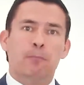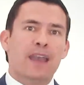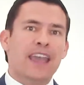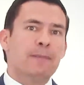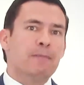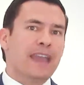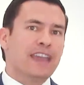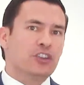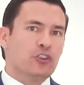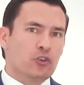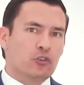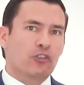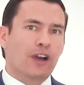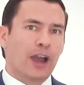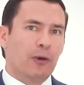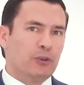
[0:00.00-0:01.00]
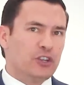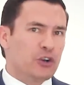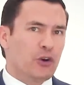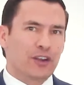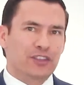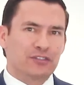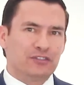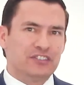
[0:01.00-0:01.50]
may make you cry when you
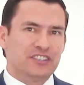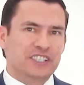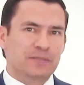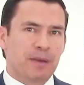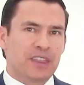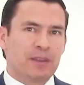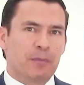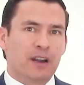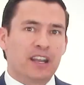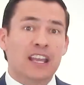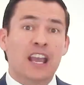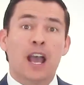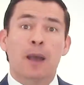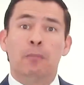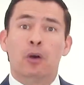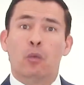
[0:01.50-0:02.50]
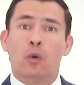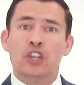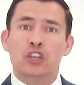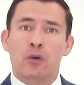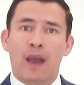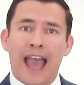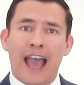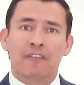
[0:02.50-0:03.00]
go out there and you spend the money, but
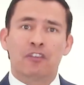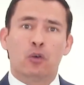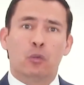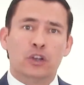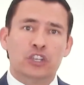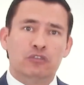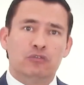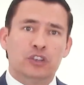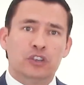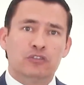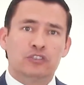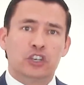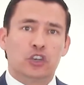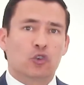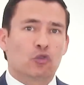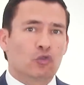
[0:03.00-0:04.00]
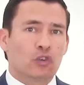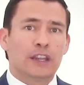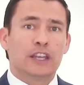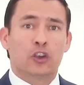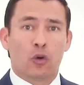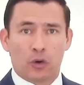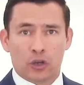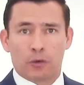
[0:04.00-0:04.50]
when you have it, when you use it, you're
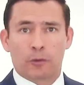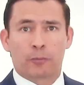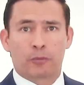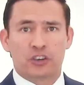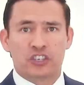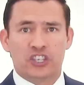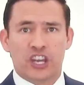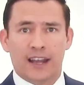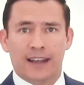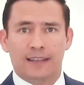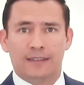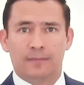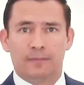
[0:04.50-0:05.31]
really going to appreciate